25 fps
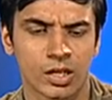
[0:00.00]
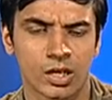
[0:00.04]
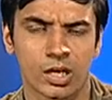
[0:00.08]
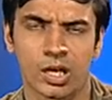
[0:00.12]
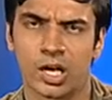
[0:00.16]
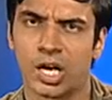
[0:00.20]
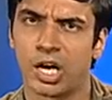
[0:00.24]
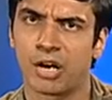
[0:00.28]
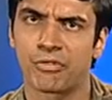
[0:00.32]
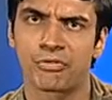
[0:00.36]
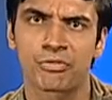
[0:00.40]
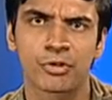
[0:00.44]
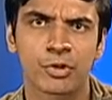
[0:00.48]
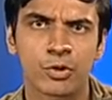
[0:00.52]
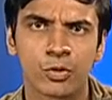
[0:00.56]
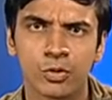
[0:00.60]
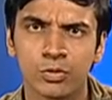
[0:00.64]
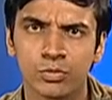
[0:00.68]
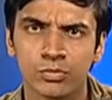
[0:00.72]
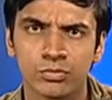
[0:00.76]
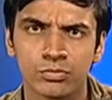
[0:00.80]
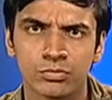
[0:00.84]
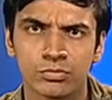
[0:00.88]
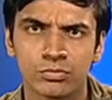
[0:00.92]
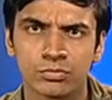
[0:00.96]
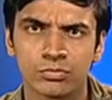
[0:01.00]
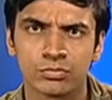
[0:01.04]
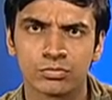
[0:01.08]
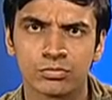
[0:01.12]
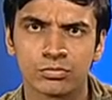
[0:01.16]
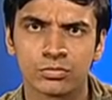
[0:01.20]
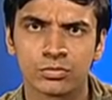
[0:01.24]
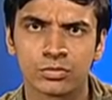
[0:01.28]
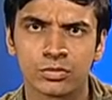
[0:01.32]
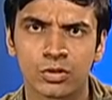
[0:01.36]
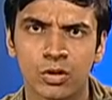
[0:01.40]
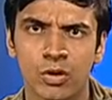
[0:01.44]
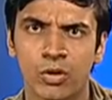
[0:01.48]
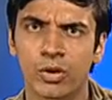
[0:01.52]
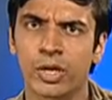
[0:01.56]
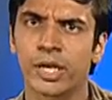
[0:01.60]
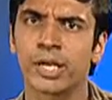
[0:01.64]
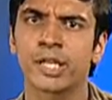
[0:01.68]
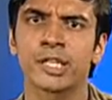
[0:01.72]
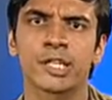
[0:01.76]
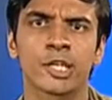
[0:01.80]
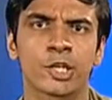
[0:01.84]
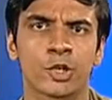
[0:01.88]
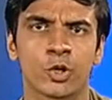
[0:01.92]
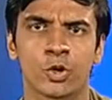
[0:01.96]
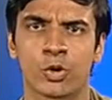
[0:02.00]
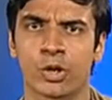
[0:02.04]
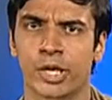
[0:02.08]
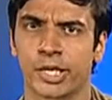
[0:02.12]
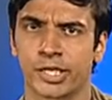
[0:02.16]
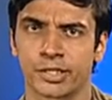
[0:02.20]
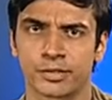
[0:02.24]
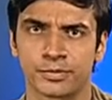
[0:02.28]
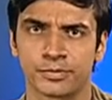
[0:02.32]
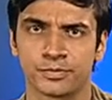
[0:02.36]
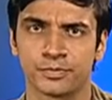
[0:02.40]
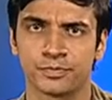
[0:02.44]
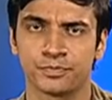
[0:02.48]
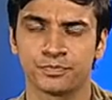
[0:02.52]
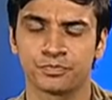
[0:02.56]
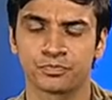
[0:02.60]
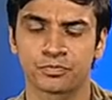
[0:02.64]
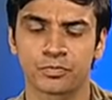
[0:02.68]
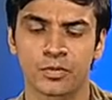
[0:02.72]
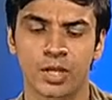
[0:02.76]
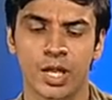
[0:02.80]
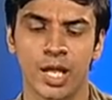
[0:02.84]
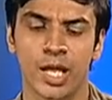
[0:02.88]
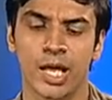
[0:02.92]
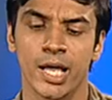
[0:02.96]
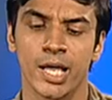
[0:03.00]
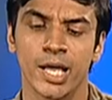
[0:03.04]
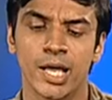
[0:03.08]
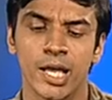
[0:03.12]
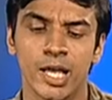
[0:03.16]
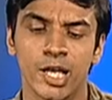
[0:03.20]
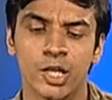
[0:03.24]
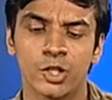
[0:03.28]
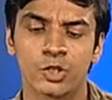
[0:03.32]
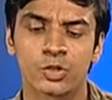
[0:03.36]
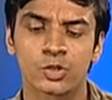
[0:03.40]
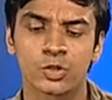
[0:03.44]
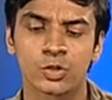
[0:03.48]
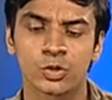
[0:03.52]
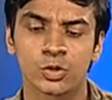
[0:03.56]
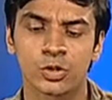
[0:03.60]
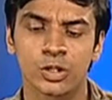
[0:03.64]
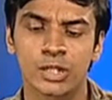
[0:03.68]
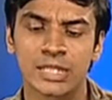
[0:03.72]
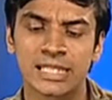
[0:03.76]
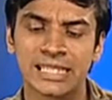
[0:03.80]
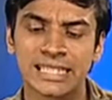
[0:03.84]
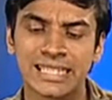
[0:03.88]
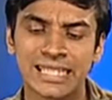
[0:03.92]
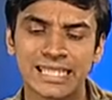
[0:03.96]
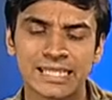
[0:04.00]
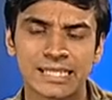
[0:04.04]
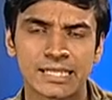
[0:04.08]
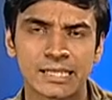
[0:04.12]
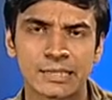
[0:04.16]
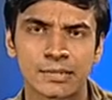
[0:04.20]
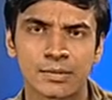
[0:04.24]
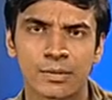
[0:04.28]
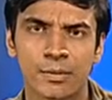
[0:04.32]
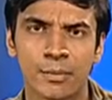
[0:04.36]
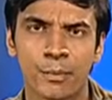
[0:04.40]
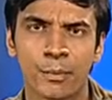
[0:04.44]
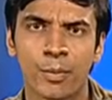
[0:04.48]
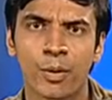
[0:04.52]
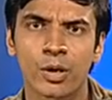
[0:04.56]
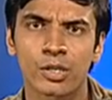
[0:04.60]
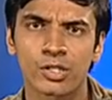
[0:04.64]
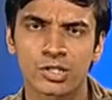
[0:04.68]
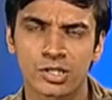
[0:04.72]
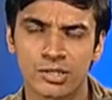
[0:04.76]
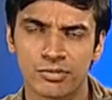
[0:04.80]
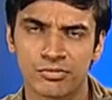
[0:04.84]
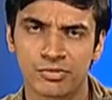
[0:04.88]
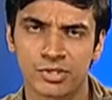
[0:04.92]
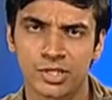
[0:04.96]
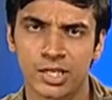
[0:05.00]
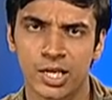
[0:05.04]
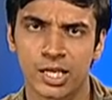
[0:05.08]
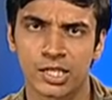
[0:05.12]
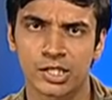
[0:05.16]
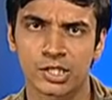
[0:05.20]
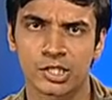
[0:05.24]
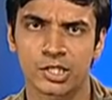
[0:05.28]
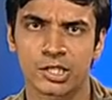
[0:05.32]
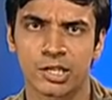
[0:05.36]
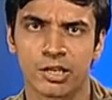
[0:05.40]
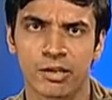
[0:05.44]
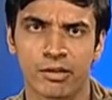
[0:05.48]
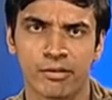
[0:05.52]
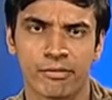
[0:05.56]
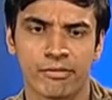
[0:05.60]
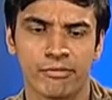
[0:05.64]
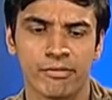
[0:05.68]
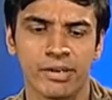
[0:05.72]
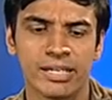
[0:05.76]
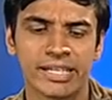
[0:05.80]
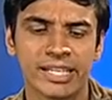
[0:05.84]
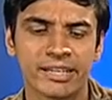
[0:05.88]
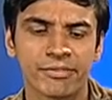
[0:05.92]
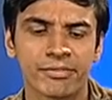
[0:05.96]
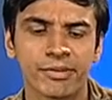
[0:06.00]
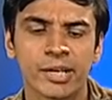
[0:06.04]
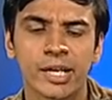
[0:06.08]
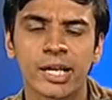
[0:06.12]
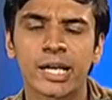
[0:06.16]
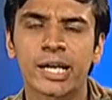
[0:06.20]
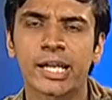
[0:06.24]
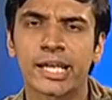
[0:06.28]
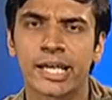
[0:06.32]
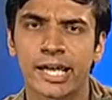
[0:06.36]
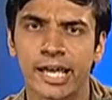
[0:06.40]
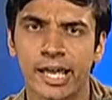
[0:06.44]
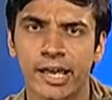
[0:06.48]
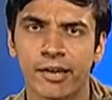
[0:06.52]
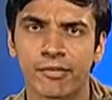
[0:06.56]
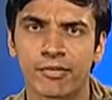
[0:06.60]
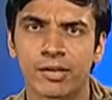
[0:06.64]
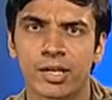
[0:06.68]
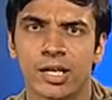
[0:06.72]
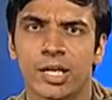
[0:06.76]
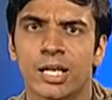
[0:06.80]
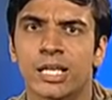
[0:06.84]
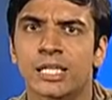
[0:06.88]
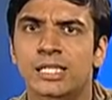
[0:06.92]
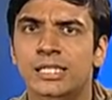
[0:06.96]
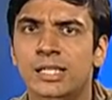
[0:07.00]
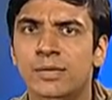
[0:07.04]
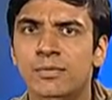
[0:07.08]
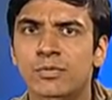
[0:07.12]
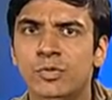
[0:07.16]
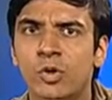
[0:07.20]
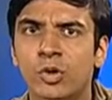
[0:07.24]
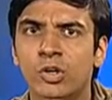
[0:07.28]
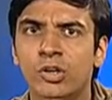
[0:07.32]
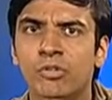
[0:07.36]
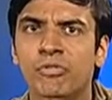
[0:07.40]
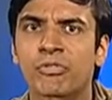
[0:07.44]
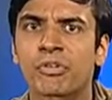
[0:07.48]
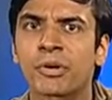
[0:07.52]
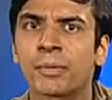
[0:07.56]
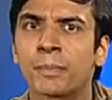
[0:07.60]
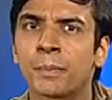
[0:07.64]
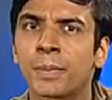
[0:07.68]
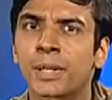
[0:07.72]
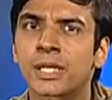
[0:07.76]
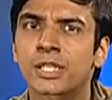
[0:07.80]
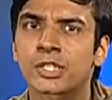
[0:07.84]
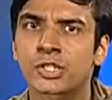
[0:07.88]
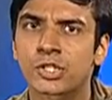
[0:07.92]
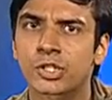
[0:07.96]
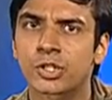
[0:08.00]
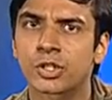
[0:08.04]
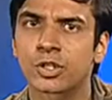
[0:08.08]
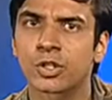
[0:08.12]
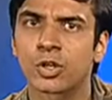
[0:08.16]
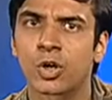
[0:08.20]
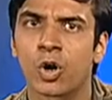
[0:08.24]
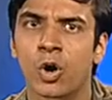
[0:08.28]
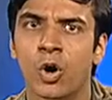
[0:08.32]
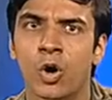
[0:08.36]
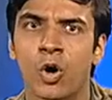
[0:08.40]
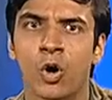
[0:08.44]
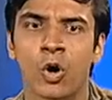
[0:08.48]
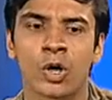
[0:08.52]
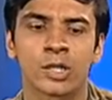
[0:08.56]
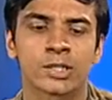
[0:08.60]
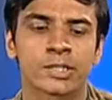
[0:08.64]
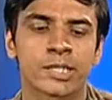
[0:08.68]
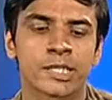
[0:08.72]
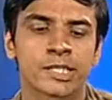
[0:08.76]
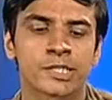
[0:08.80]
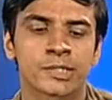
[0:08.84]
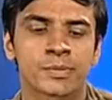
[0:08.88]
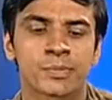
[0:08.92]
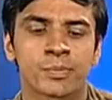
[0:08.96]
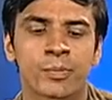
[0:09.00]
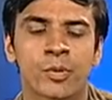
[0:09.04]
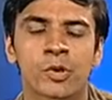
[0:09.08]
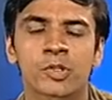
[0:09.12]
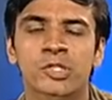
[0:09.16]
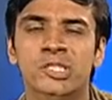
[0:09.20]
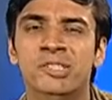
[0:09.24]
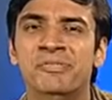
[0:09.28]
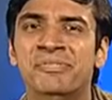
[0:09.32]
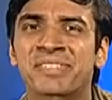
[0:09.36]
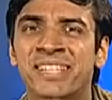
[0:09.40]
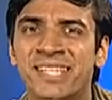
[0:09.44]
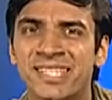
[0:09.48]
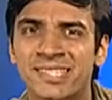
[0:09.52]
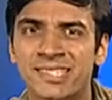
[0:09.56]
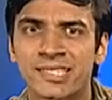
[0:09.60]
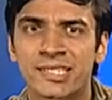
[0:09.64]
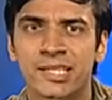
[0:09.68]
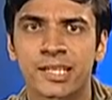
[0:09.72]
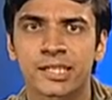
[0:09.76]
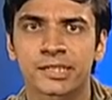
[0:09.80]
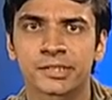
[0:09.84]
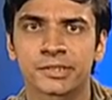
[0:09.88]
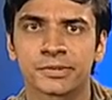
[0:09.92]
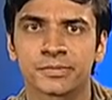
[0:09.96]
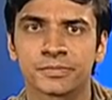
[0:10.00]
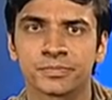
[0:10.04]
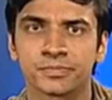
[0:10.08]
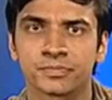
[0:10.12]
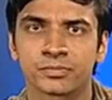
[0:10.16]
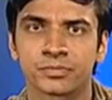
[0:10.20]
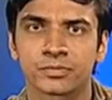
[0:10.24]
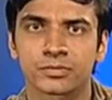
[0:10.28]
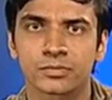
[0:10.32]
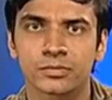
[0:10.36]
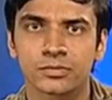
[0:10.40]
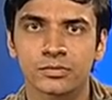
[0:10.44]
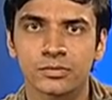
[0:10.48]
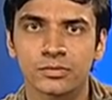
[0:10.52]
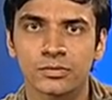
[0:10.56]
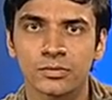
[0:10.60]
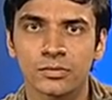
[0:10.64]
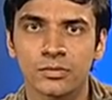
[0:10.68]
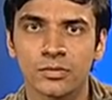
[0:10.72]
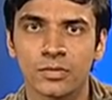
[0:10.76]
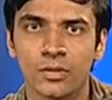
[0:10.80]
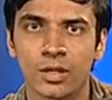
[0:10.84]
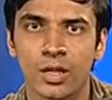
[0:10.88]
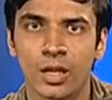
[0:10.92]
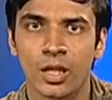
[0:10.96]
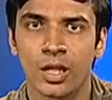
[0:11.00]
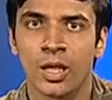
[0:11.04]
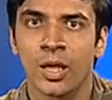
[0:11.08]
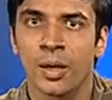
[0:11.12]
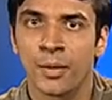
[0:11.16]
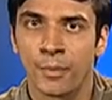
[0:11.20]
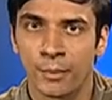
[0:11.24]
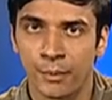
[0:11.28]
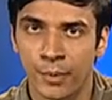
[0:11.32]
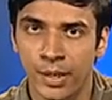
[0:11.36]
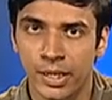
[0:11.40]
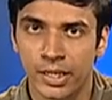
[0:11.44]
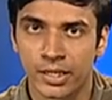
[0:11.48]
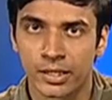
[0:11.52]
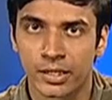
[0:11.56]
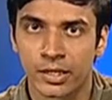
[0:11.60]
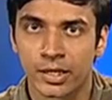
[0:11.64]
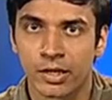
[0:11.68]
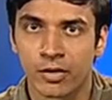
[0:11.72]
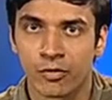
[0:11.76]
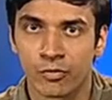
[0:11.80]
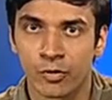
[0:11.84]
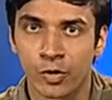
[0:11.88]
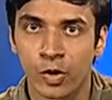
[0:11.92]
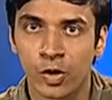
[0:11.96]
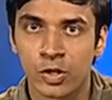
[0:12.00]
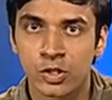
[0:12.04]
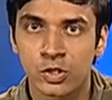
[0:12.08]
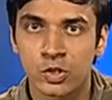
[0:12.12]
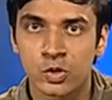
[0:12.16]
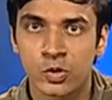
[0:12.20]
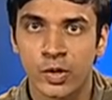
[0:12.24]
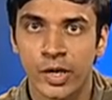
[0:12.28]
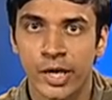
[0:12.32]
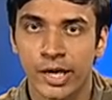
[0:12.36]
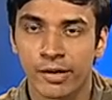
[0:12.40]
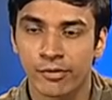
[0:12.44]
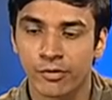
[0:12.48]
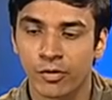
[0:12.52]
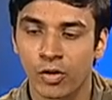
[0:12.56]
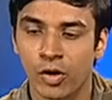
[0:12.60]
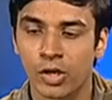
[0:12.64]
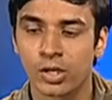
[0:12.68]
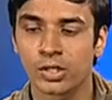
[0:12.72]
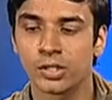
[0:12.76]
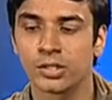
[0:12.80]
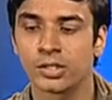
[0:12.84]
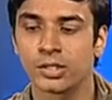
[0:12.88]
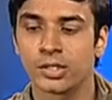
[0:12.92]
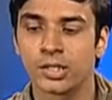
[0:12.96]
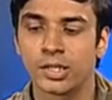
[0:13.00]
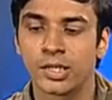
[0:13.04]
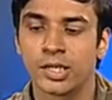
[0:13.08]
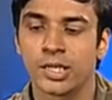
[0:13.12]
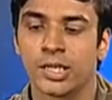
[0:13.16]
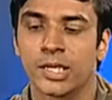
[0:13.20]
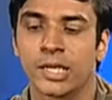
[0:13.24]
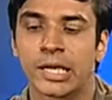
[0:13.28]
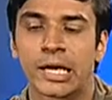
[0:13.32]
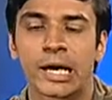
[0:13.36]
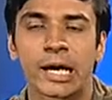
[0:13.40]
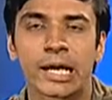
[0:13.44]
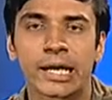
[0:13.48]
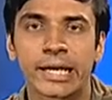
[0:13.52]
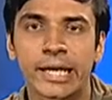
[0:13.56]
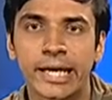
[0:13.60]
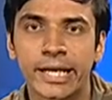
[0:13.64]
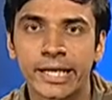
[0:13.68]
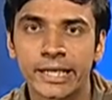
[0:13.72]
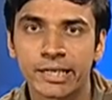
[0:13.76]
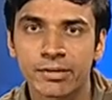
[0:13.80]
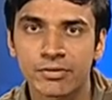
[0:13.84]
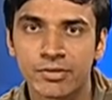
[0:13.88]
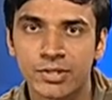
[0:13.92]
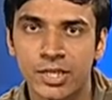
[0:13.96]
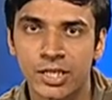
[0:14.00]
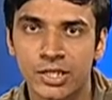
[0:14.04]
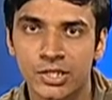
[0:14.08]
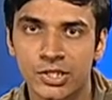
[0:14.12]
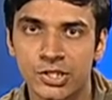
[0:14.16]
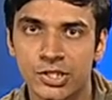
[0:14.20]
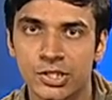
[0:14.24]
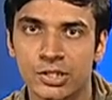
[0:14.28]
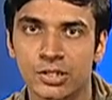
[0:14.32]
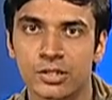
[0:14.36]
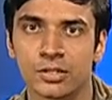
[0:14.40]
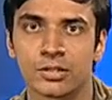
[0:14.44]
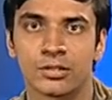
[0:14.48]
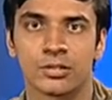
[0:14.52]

half q or anything you like. So this positive charge will definitely have some sort of repulsion on this positive test charge. But we also have what? A negative charge here.